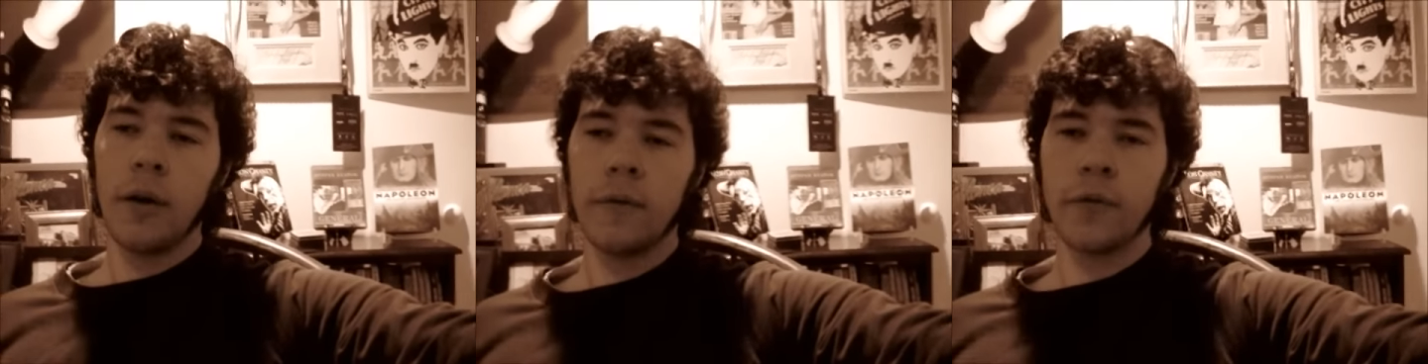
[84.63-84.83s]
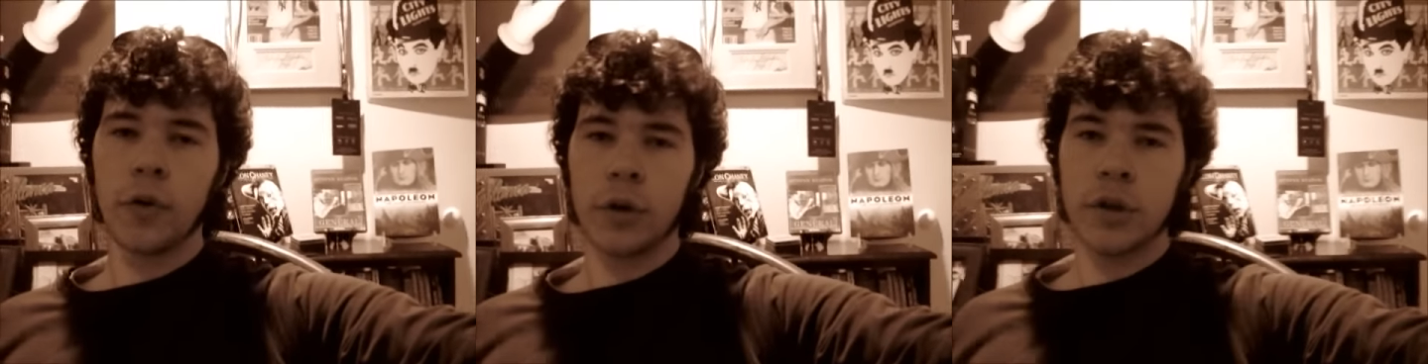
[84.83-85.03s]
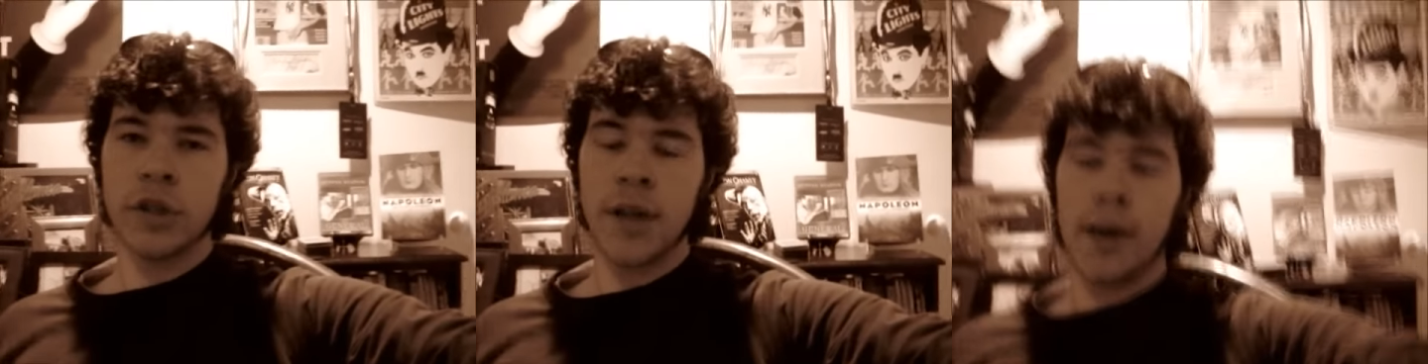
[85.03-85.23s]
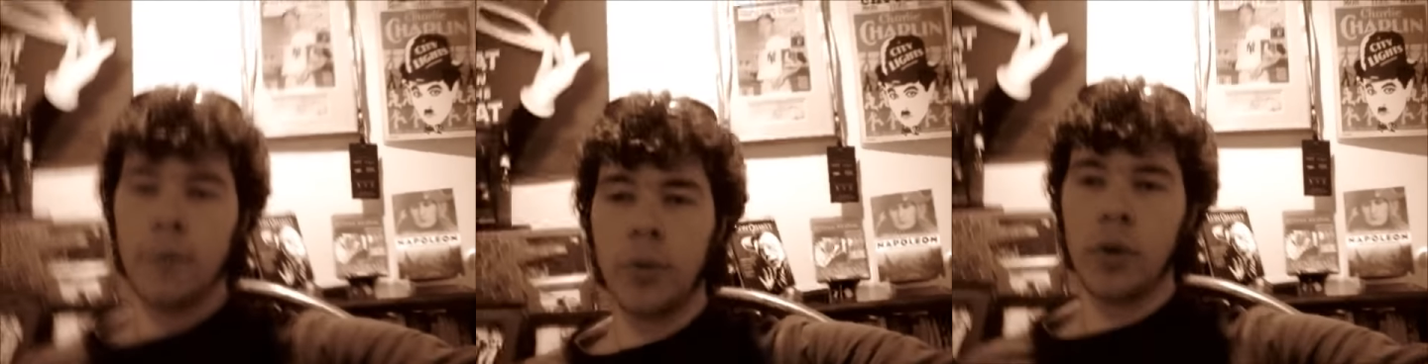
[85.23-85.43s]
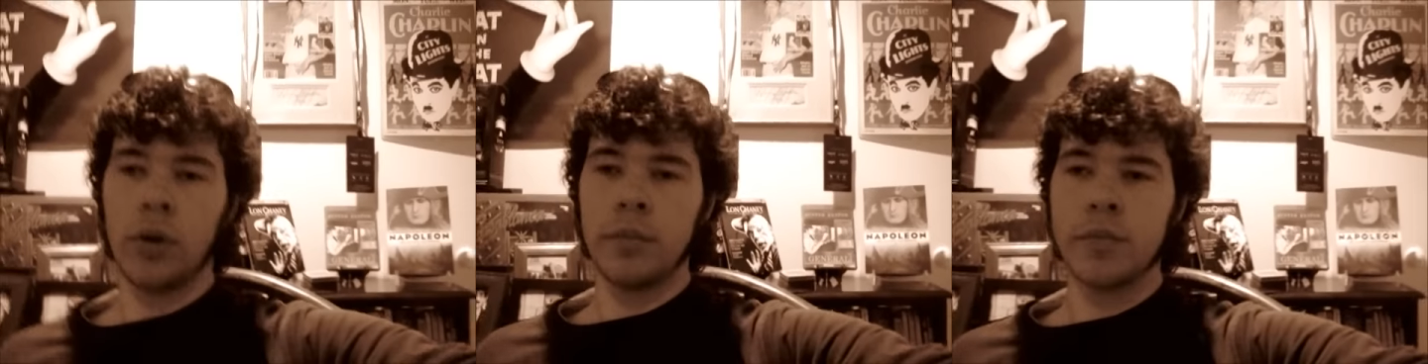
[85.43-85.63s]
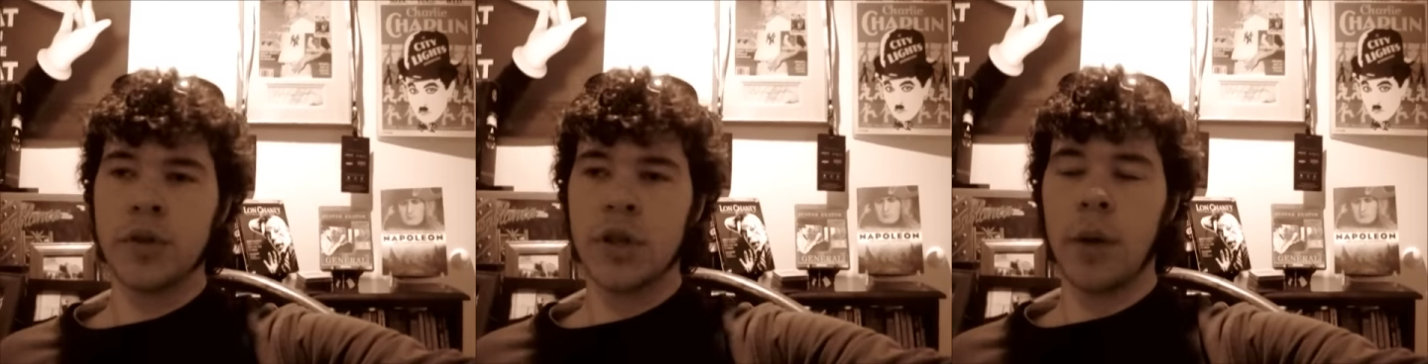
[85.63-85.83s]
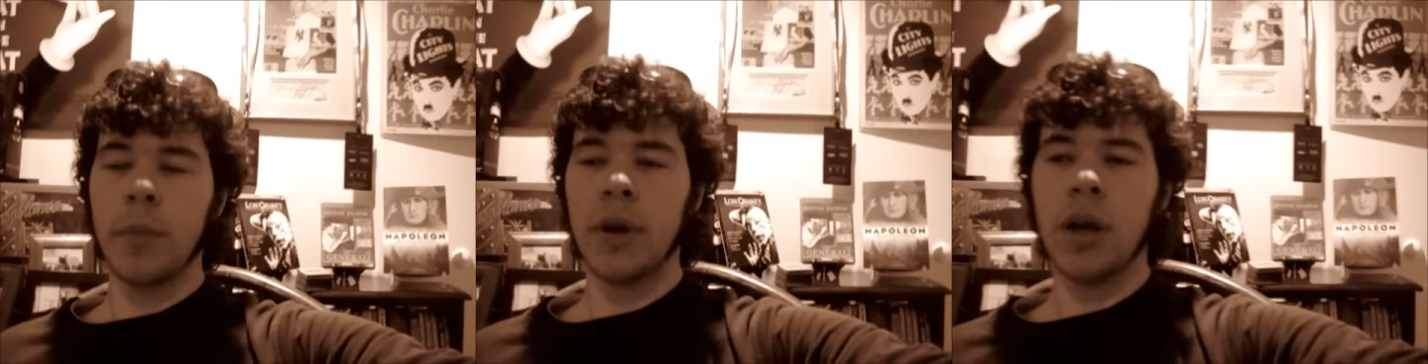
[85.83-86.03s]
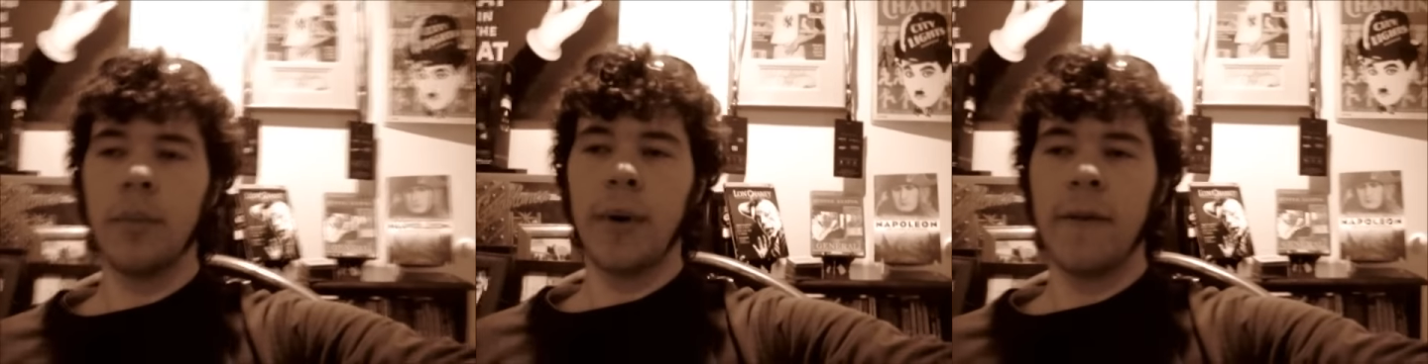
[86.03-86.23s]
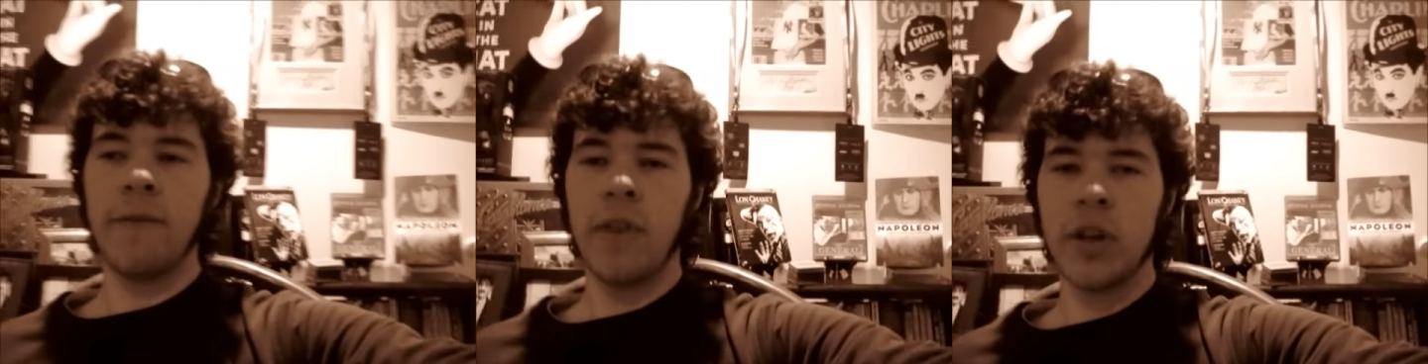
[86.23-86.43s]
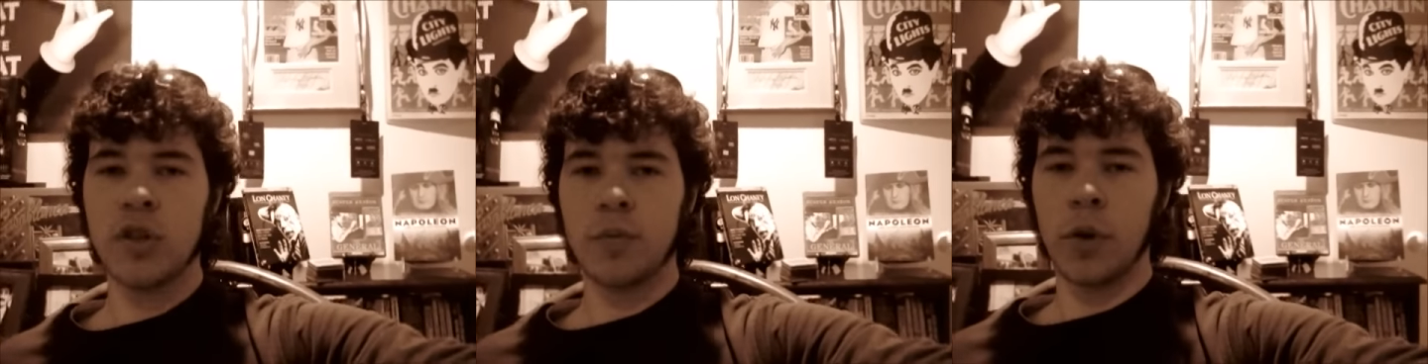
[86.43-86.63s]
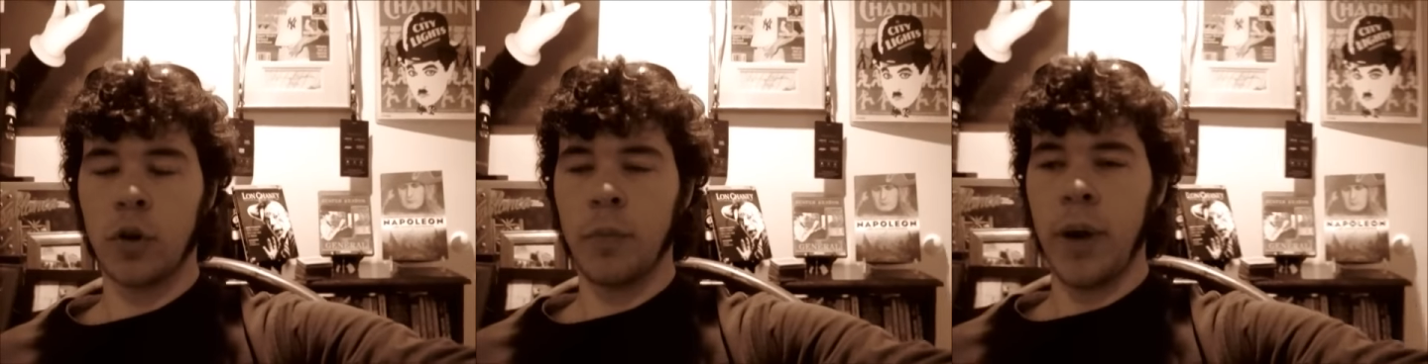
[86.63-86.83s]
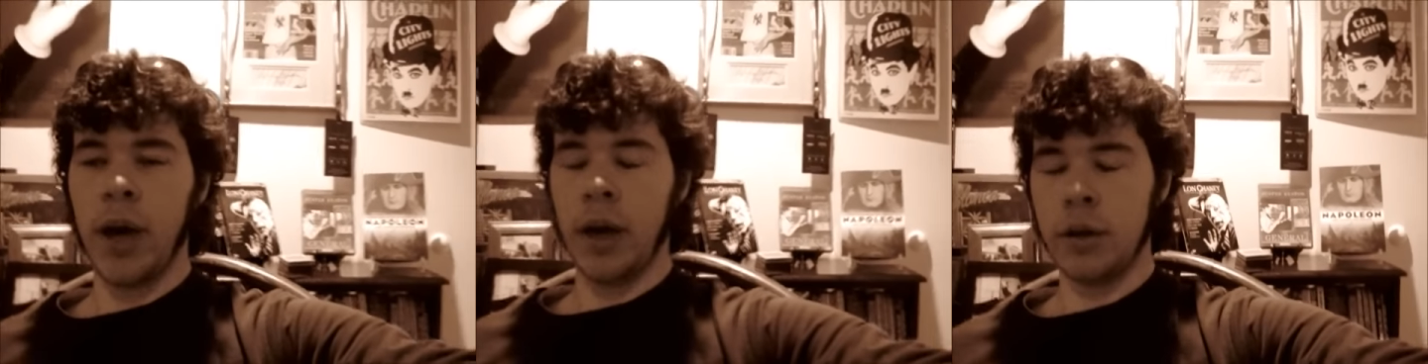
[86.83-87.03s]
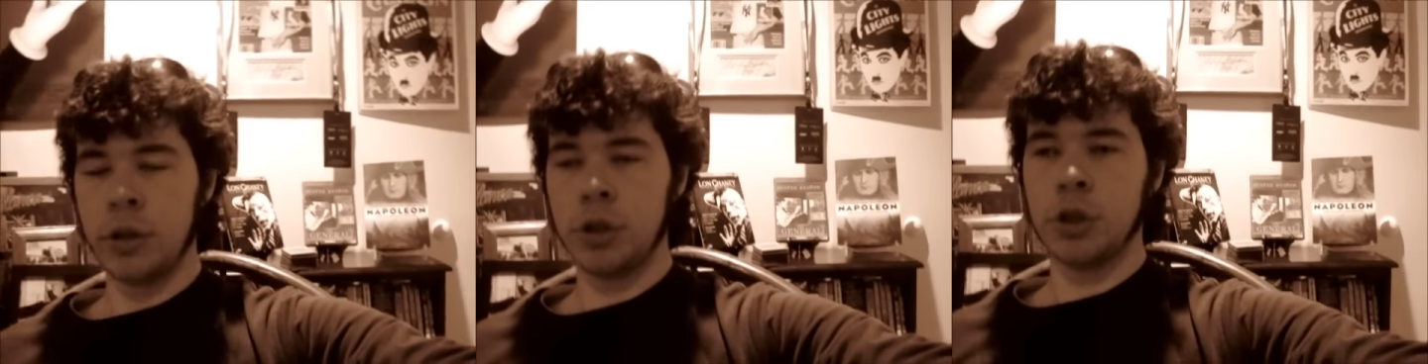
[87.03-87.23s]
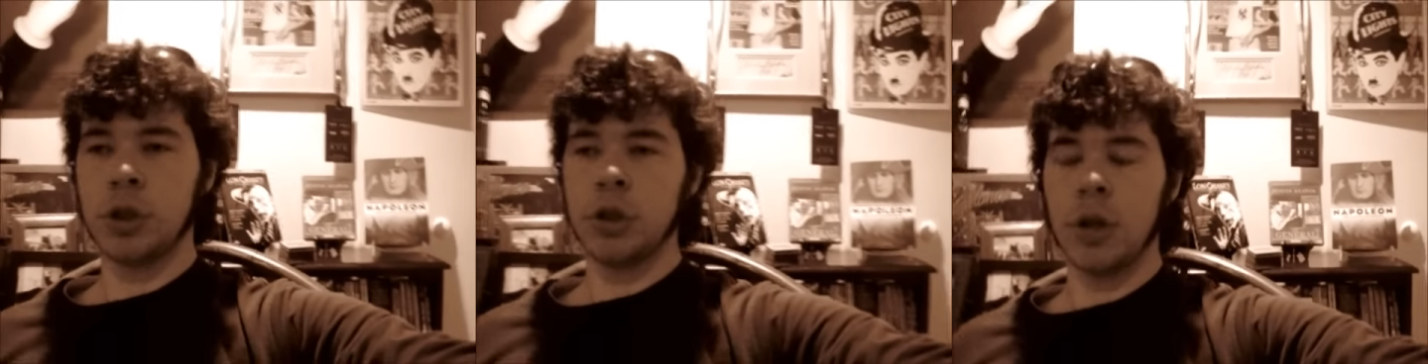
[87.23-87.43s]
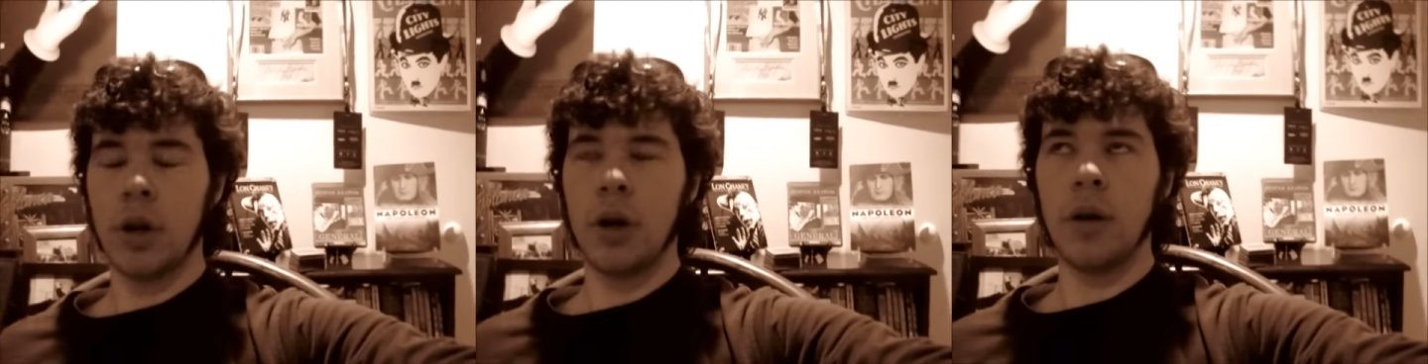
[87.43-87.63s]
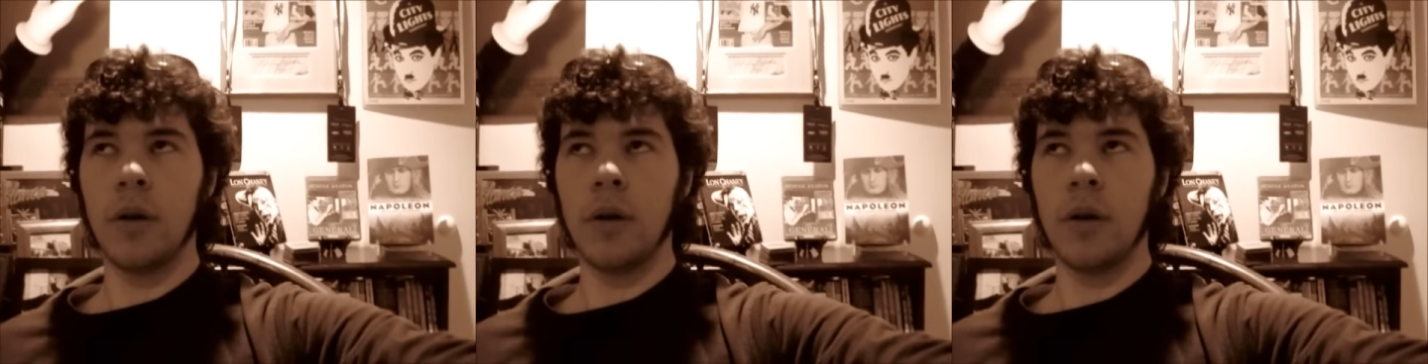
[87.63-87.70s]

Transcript: For example, somebody on my Facebook page